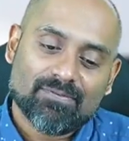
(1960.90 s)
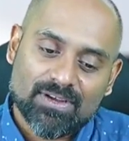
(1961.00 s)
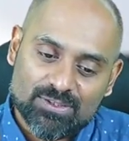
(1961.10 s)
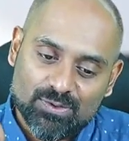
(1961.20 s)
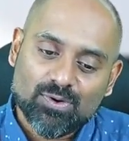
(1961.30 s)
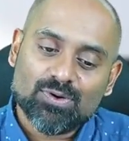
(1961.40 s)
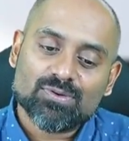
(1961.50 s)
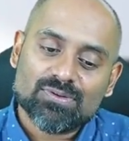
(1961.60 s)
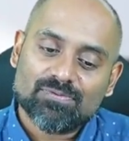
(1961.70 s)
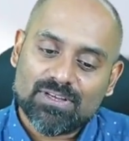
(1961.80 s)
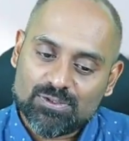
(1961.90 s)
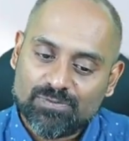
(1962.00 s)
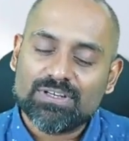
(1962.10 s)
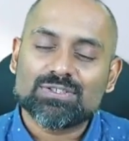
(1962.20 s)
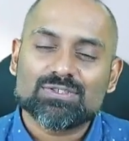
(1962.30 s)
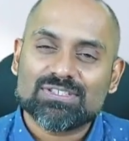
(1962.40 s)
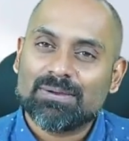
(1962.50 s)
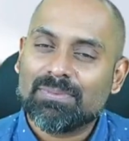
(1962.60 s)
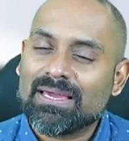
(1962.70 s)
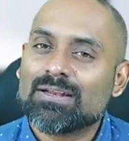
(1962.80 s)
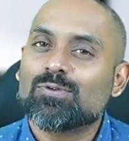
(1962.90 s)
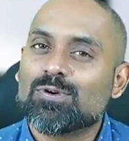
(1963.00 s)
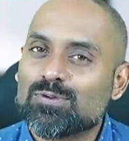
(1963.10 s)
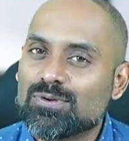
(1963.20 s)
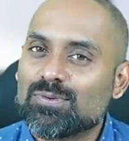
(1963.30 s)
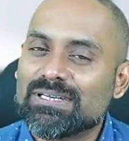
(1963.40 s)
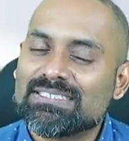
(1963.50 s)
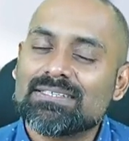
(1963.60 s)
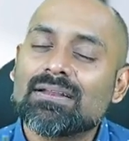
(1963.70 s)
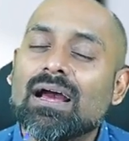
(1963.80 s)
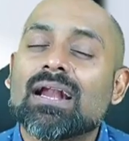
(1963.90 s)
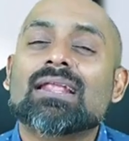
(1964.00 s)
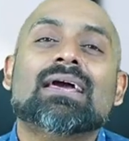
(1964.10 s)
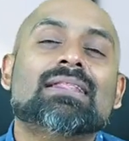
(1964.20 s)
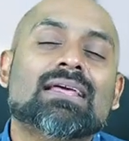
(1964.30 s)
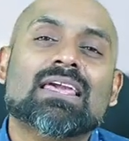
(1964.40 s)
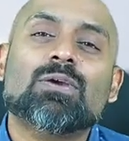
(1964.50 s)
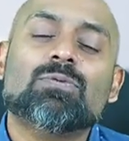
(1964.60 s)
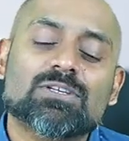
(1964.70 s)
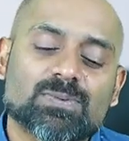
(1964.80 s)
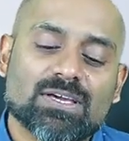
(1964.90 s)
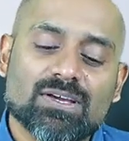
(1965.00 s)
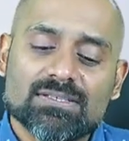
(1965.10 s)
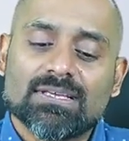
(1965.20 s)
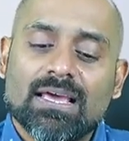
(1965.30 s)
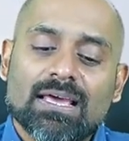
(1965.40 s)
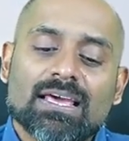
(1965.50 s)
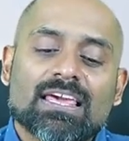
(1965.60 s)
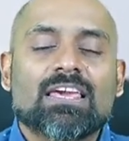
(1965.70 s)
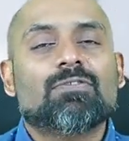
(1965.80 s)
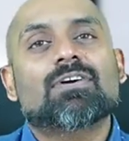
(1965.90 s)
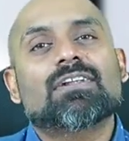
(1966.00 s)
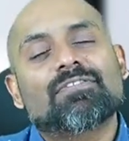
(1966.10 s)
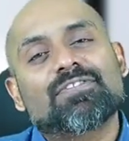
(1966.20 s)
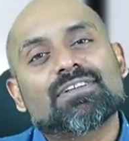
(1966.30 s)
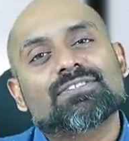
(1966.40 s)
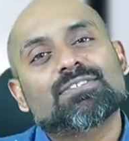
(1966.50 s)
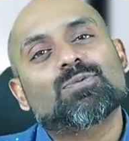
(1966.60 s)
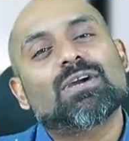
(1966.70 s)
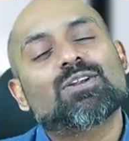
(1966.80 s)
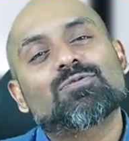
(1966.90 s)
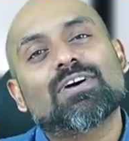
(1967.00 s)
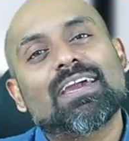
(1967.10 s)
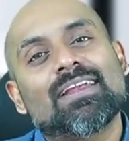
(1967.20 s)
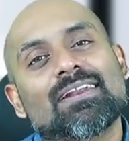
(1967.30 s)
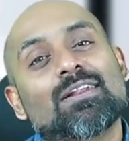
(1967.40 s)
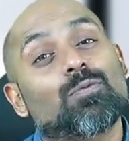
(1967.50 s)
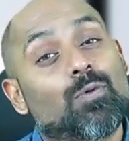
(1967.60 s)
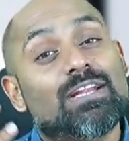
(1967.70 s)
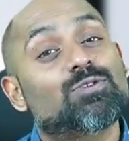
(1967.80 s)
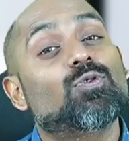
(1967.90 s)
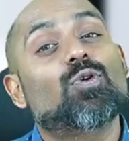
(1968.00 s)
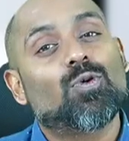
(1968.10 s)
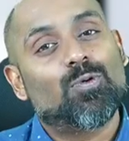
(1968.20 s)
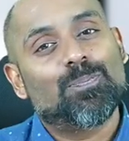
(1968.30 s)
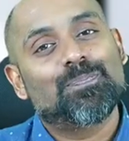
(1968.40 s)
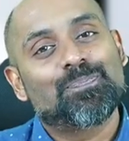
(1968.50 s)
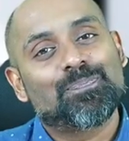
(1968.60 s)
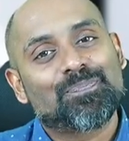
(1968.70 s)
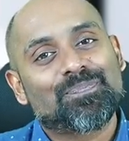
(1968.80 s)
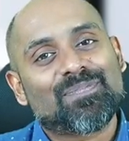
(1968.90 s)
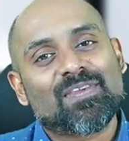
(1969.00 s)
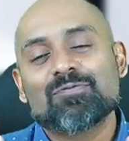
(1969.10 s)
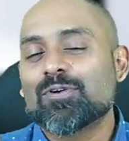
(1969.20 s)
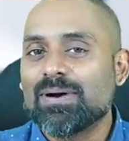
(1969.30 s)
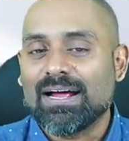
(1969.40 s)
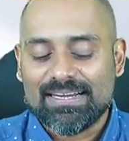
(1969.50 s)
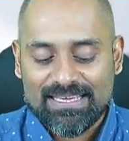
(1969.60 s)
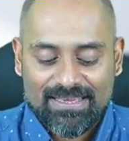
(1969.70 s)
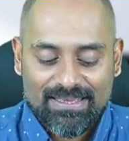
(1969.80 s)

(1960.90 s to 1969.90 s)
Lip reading: Once you finish your skimming and go to the question, underline the keywords because keyword reference is the way to find and the way to go for part A.